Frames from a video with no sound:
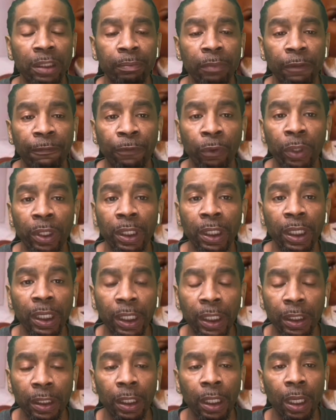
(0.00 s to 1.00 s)
before it
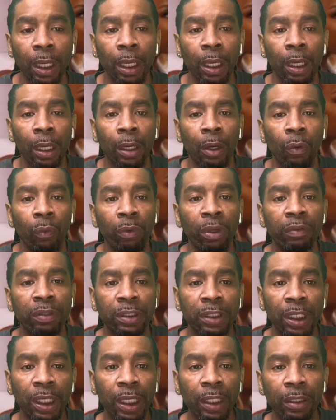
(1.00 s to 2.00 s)
hit, we've
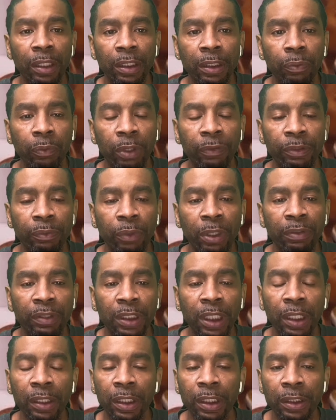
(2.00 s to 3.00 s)
seen this
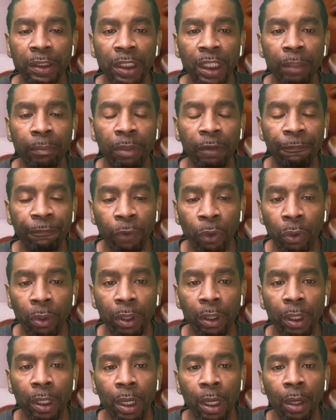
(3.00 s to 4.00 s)
scene
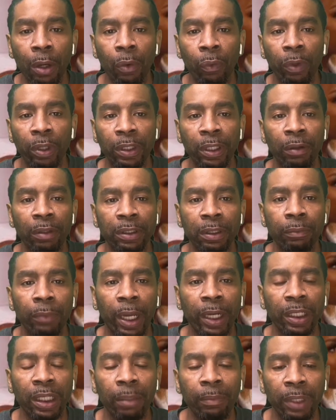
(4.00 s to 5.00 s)
before, where there was
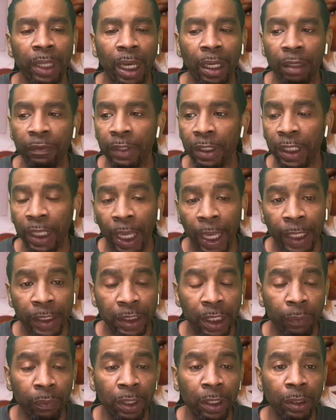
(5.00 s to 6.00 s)
somebody coming out of the
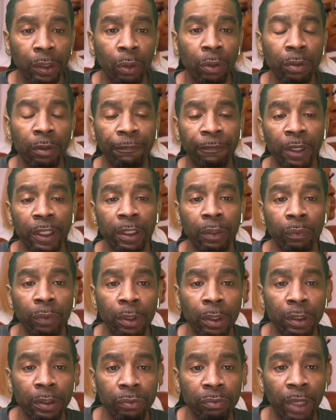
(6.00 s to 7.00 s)
casket. We didn't know who the fuck it
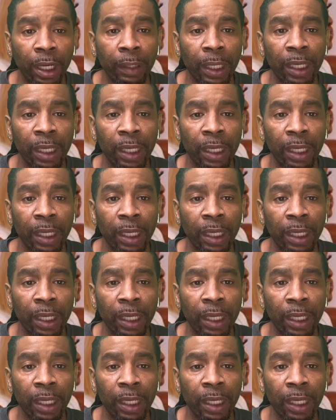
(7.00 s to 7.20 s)
was, right?